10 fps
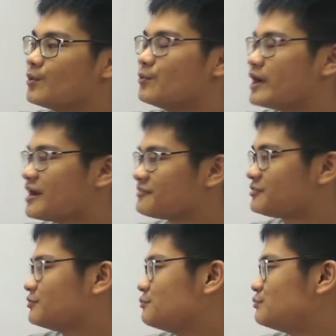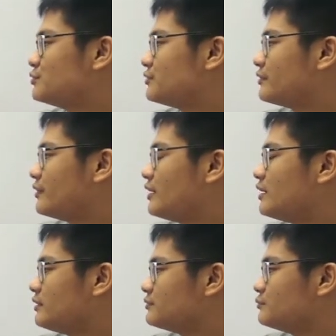we have to put,
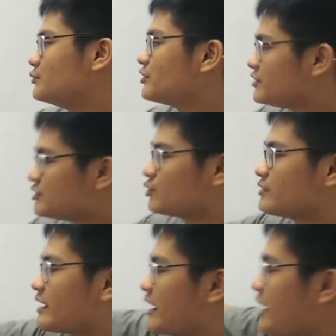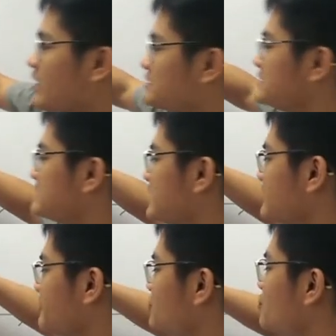we already know that x is
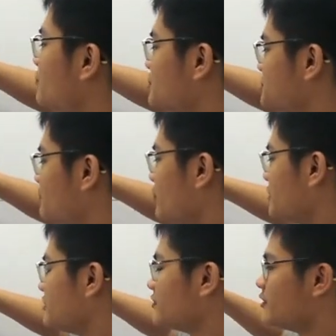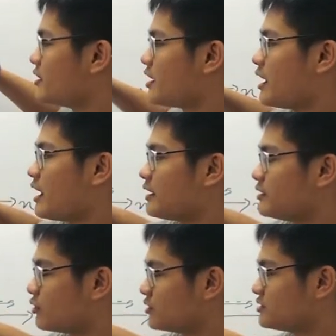negative 2 for this point here. And
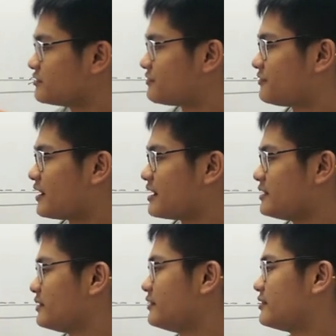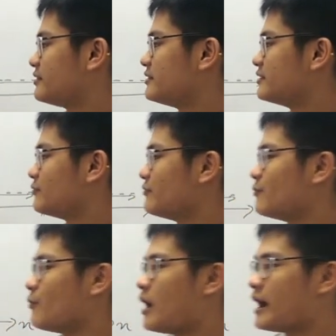in order to find the
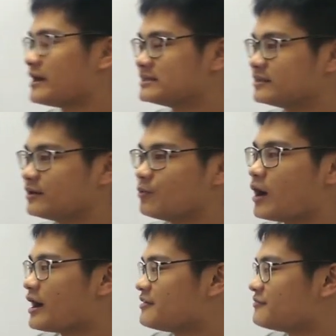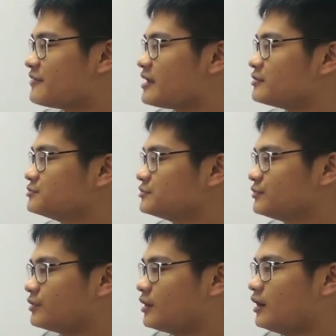y values,
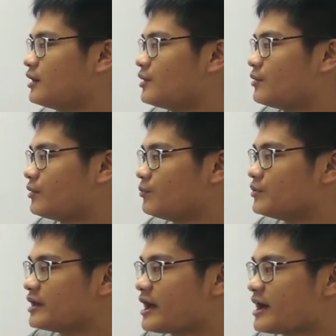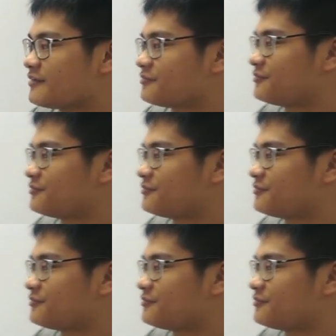we have